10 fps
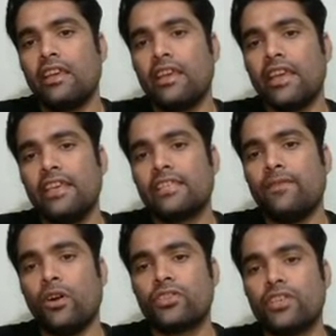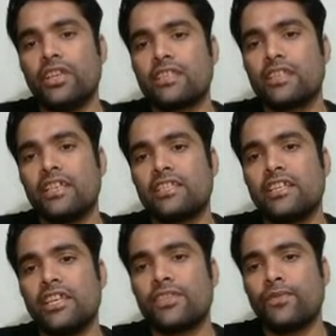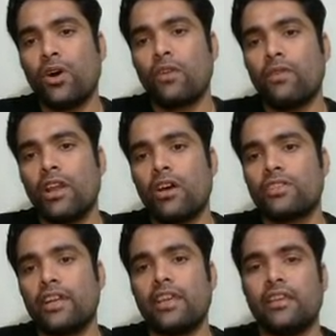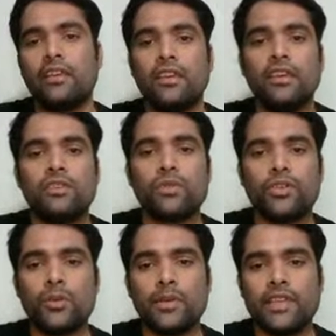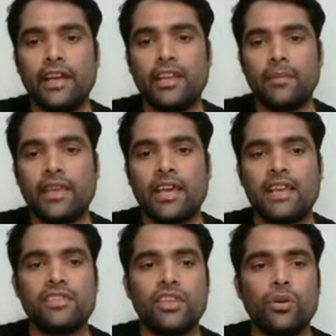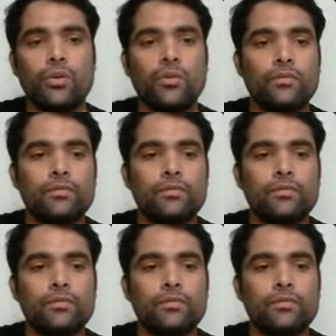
K is for shear stress, D is for velocity. So it should be center because 0.